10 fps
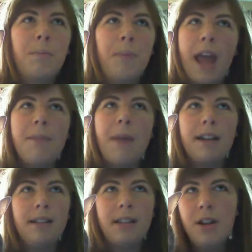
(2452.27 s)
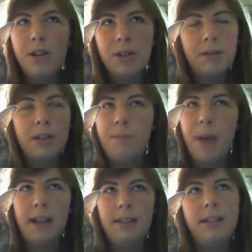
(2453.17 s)
pan pastels
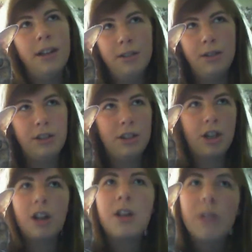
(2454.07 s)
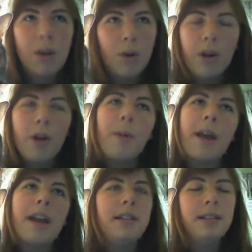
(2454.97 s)
or charcoal or oil
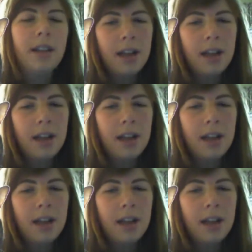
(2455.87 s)
paints,